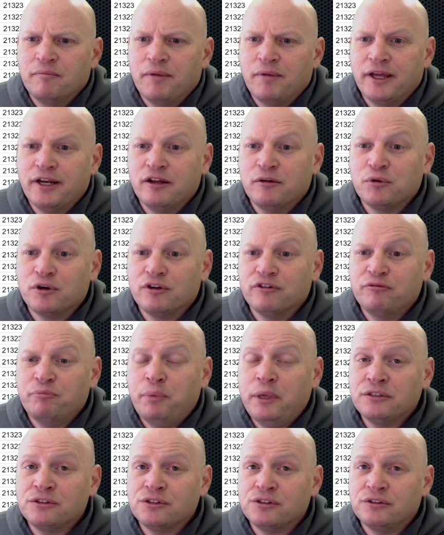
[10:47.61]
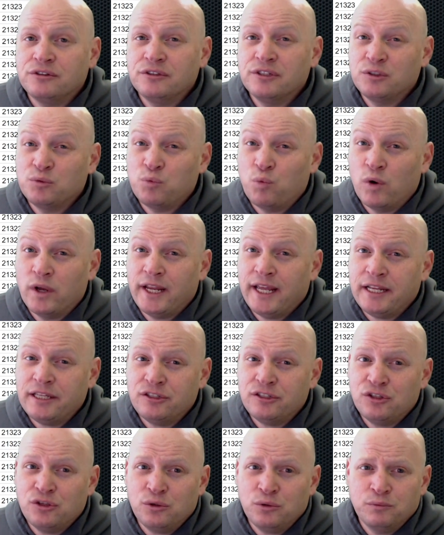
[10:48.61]
my number of pixels is
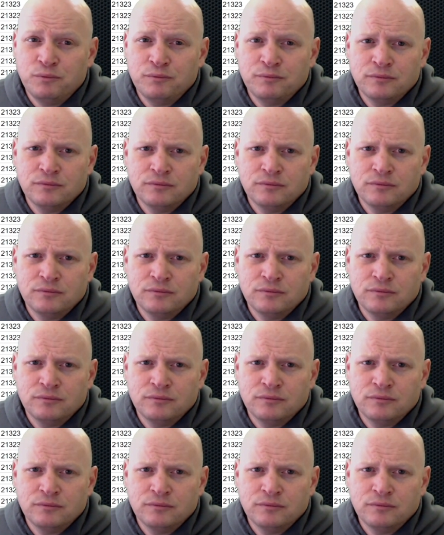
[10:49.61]
182.